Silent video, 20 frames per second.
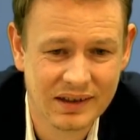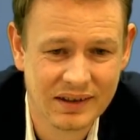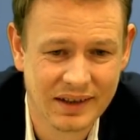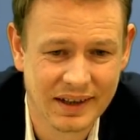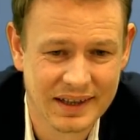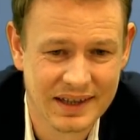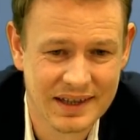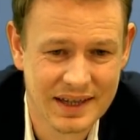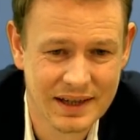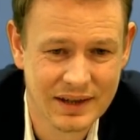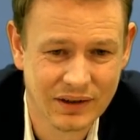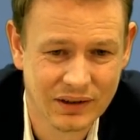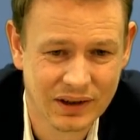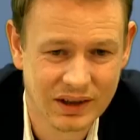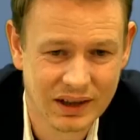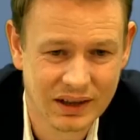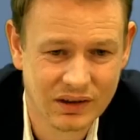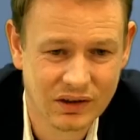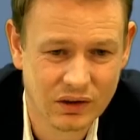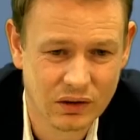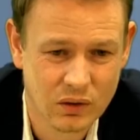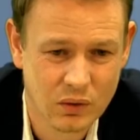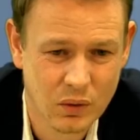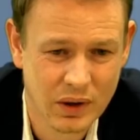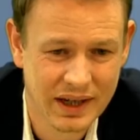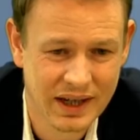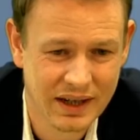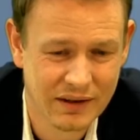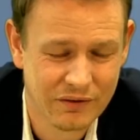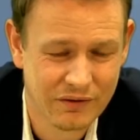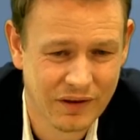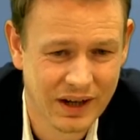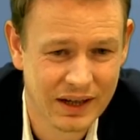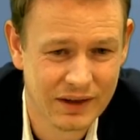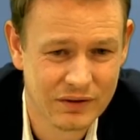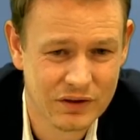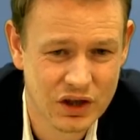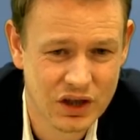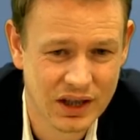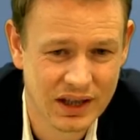like d6 or queen
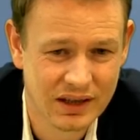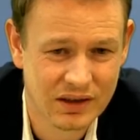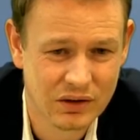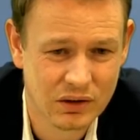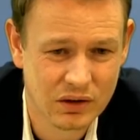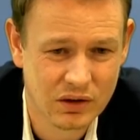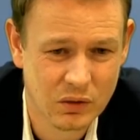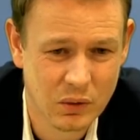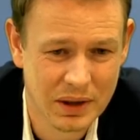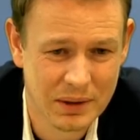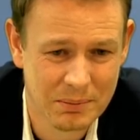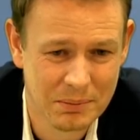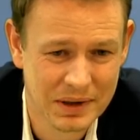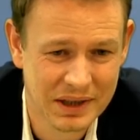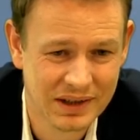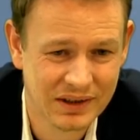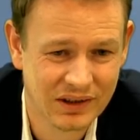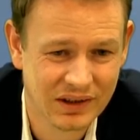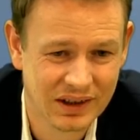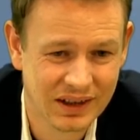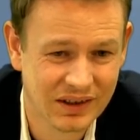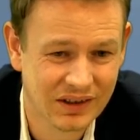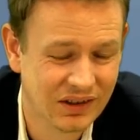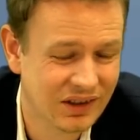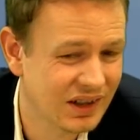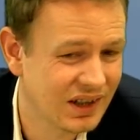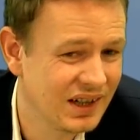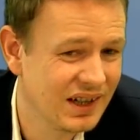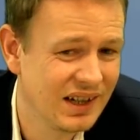a5 check or queen b6.